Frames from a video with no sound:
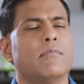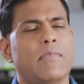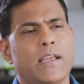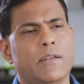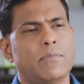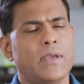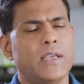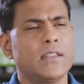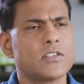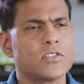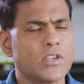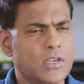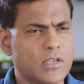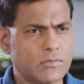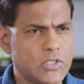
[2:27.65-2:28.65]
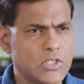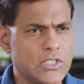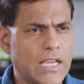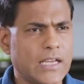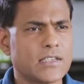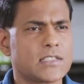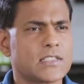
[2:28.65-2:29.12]
might be the
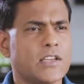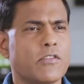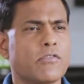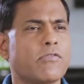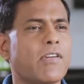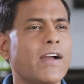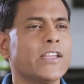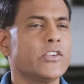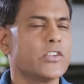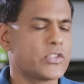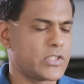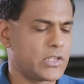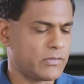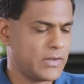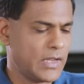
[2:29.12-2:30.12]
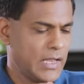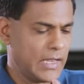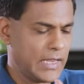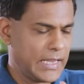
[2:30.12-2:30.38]
circumstance, and you find yourself